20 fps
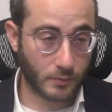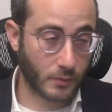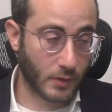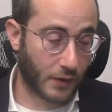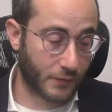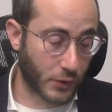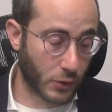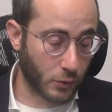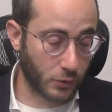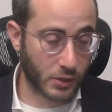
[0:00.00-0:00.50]

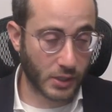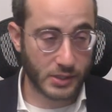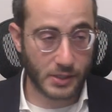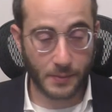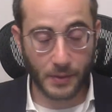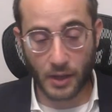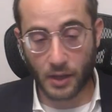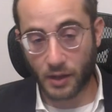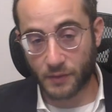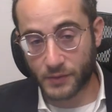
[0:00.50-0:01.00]
of Yehuda,
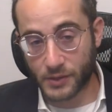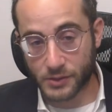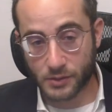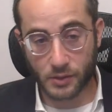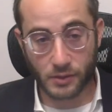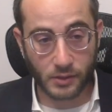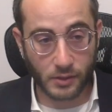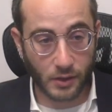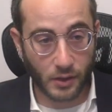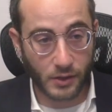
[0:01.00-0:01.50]
some king of
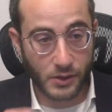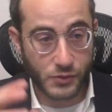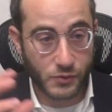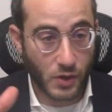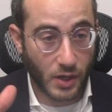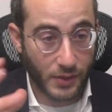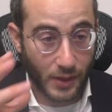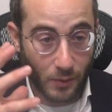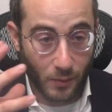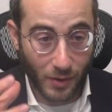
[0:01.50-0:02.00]
you know,
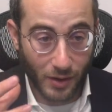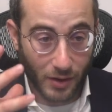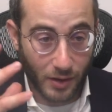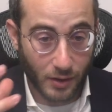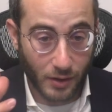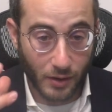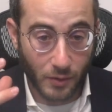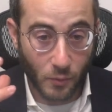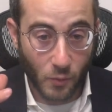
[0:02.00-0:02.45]
Israel that were,